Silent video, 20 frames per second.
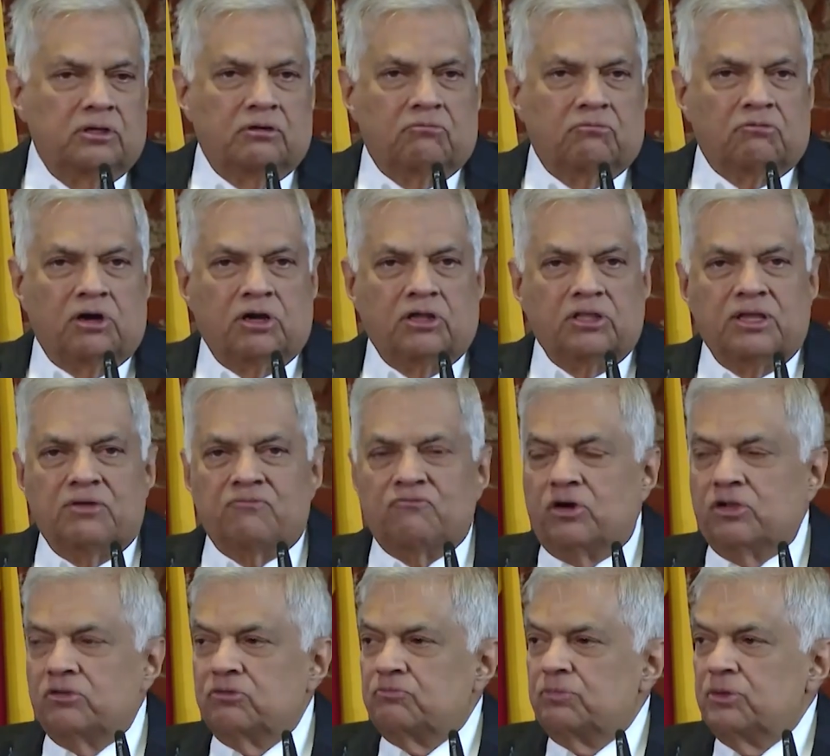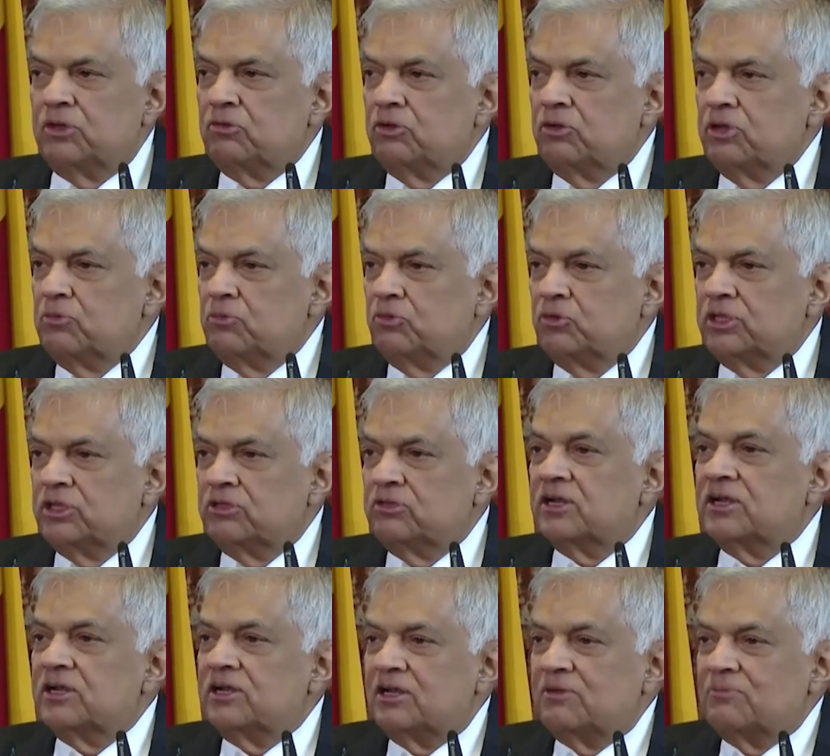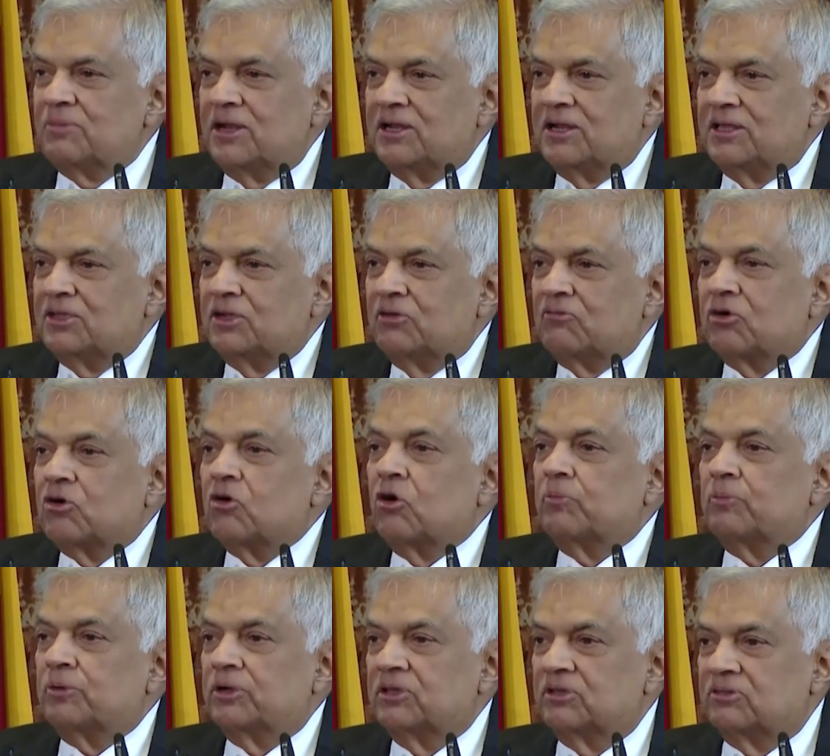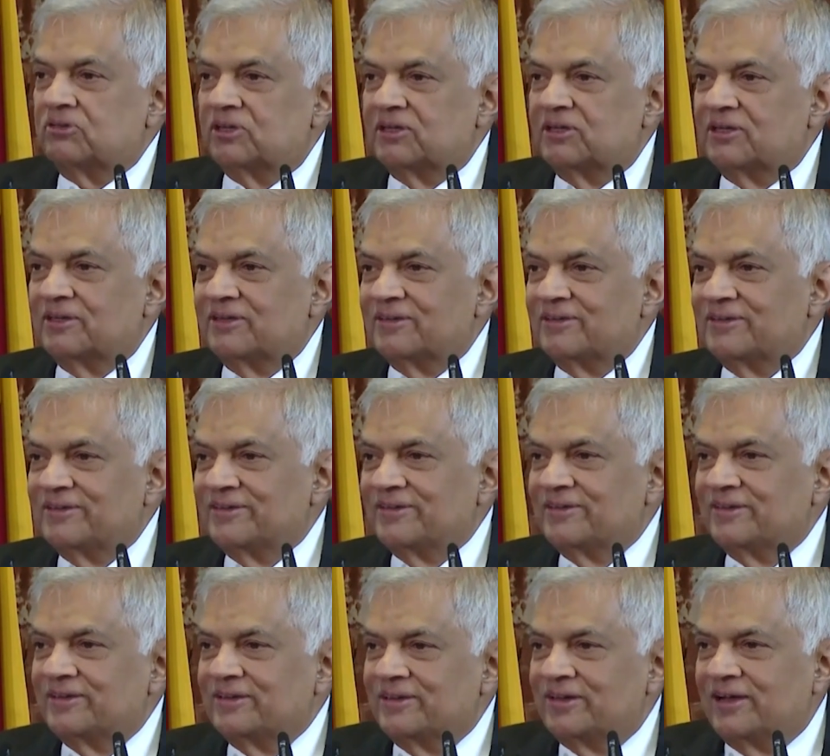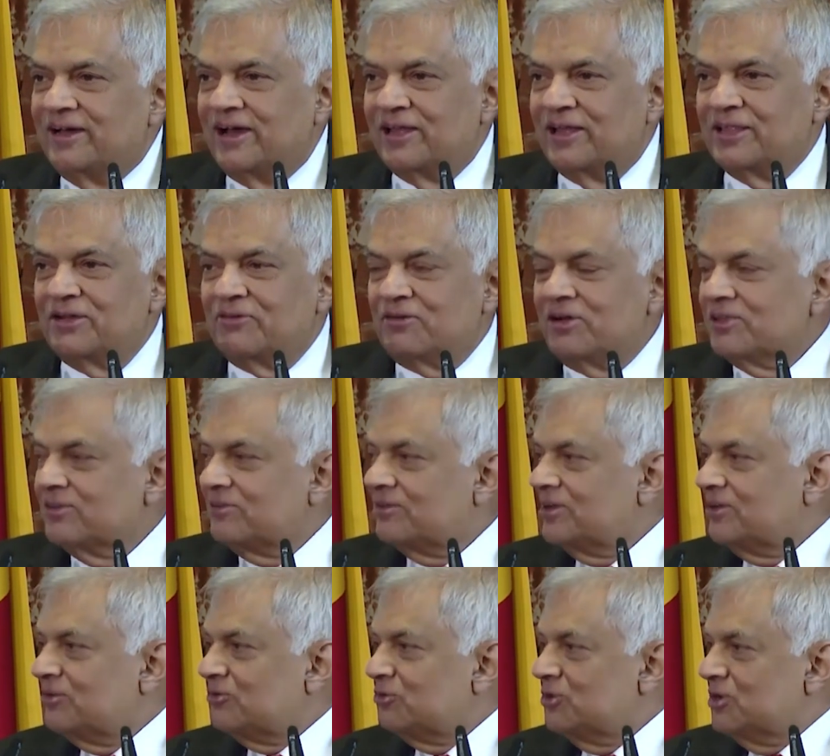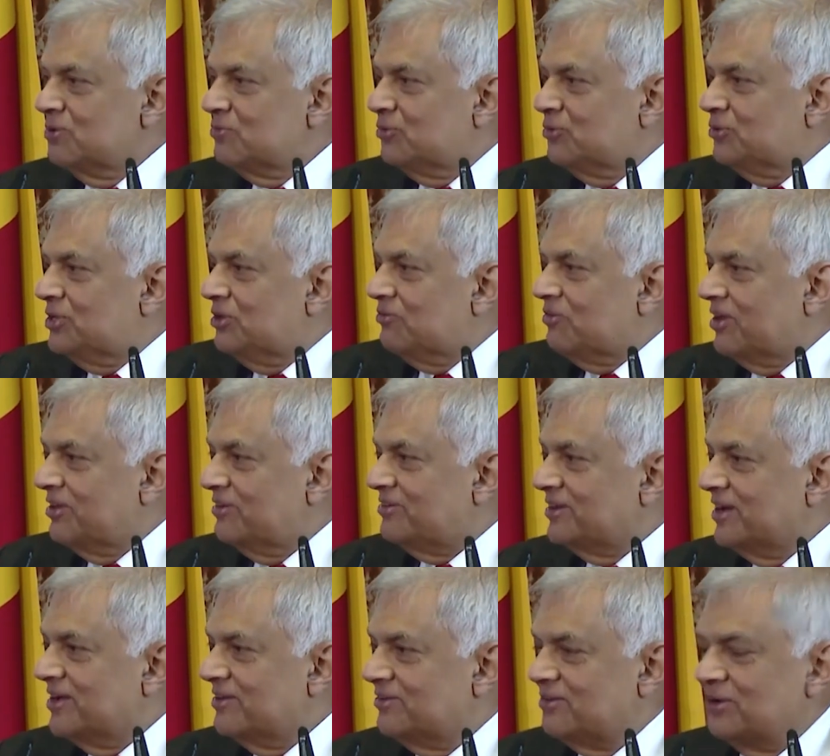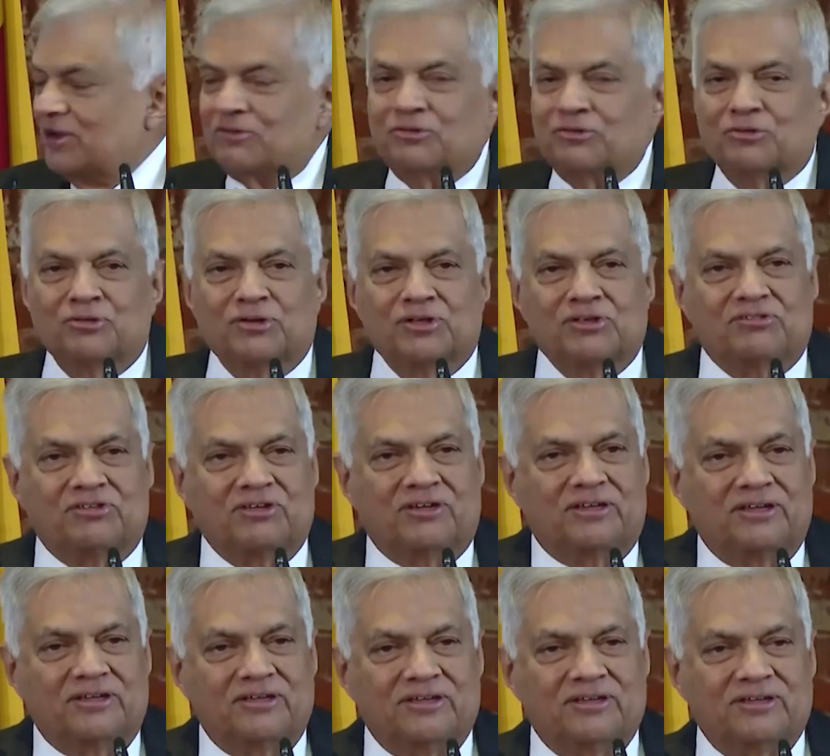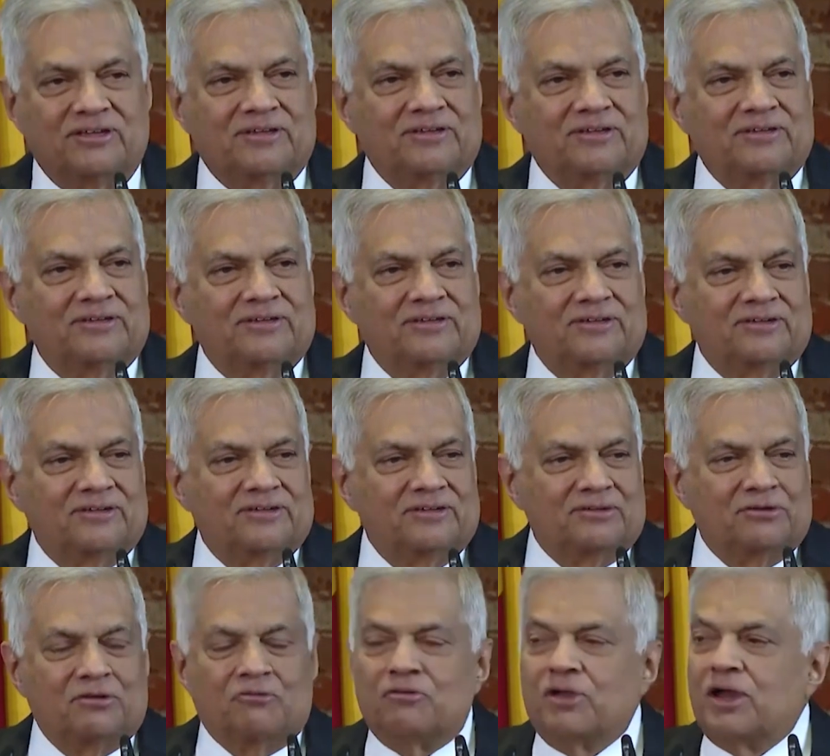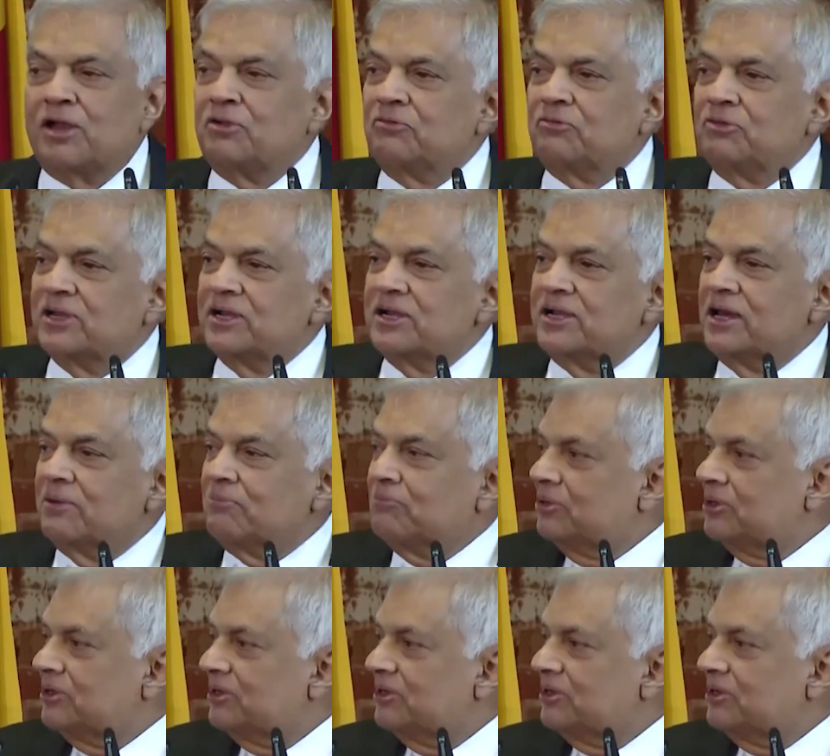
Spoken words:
One of them wants me to remove the general manager of a corporation. Other one says to remove the Vice Chancellor of university. Now, where do we end up?